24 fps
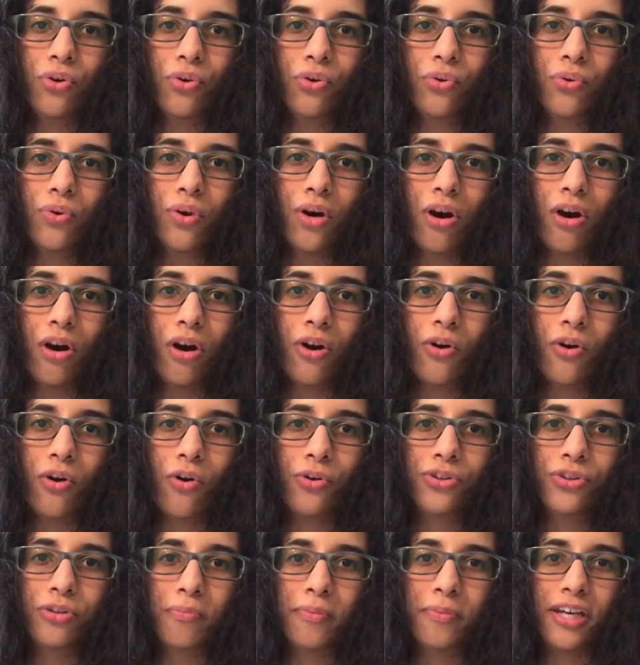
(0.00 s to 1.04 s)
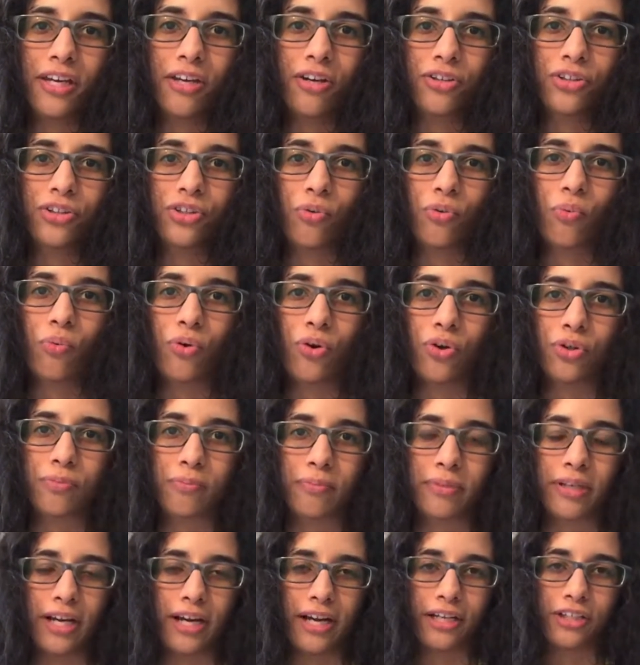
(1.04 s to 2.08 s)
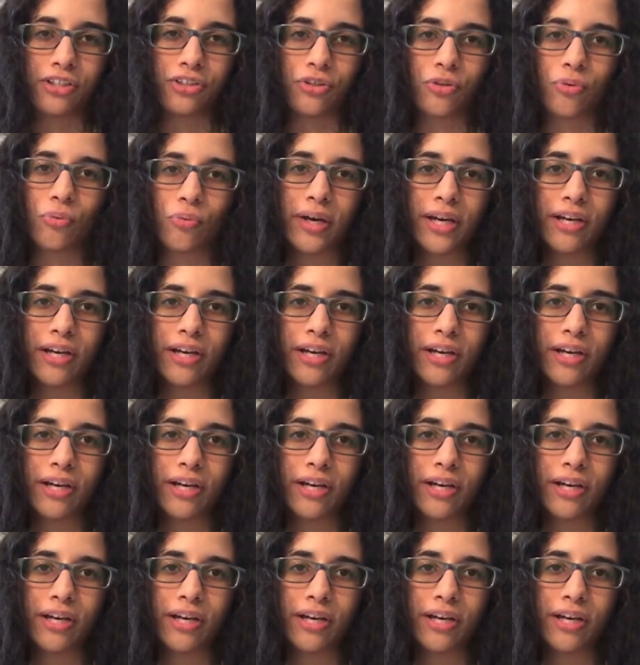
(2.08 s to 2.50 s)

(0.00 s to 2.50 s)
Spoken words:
Who are all the men on your wall behind you?